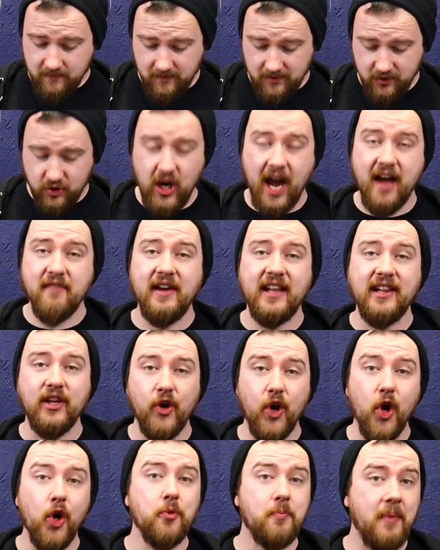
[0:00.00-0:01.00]
Charvel
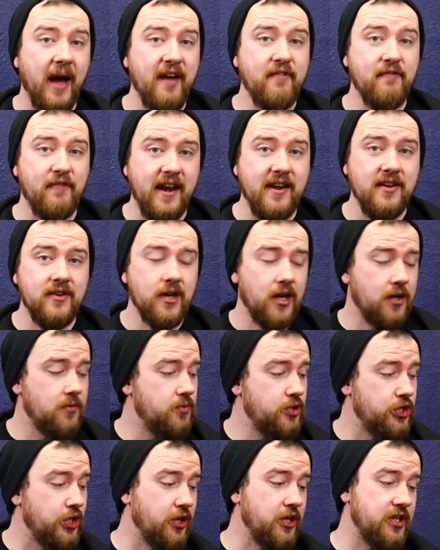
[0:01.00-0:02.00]
are owned by Fender,
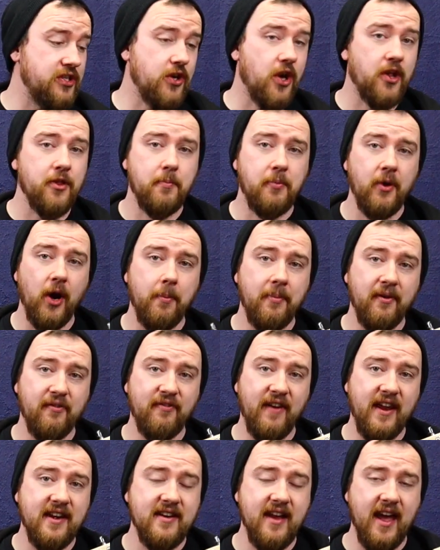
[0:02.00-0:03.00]
so it's got the proper
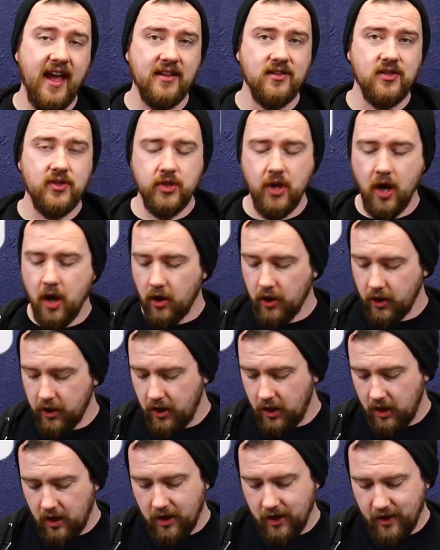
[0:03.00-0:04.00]
Fender headstock,
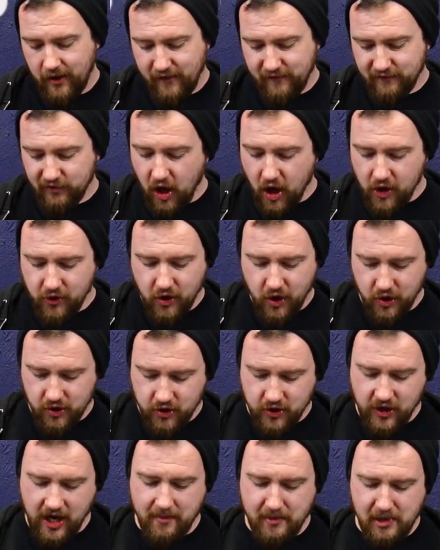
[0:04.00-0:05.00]
Floyd Rose
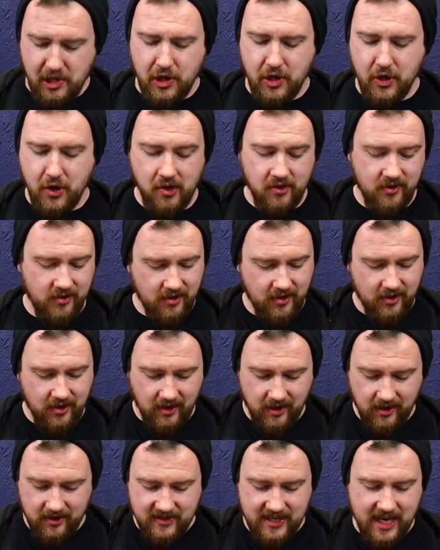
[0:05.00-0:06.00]
tremolo,
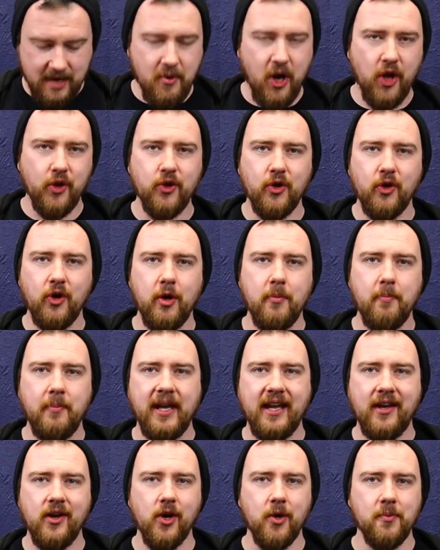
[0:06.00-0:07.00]
Seymour Duncan
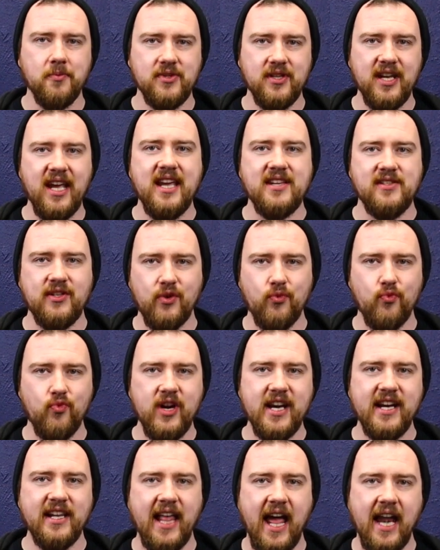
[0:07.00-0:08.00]
pickups. It's a
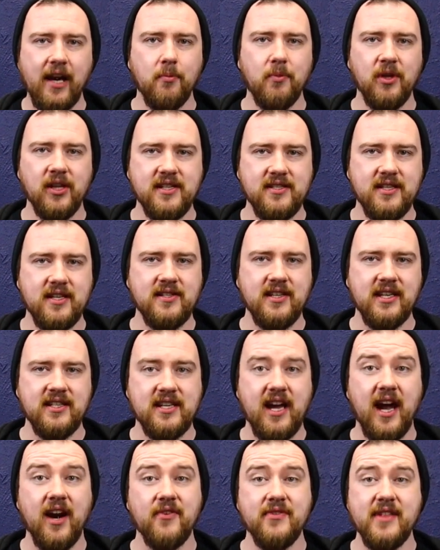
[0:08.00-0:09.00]
real animal, is this
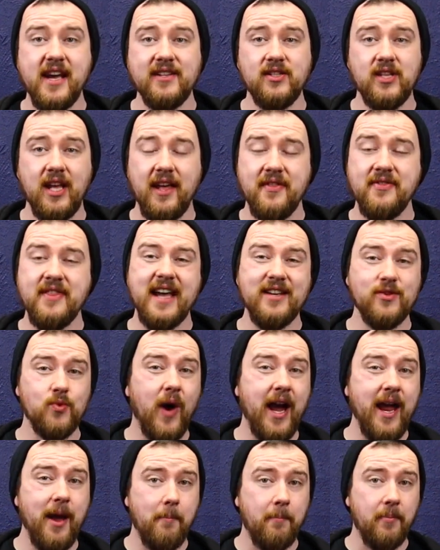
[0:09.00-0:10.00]
guitar, and that's
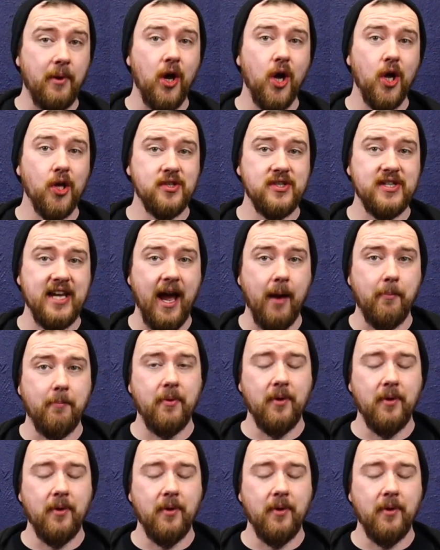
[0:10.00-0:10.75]
why I bought it.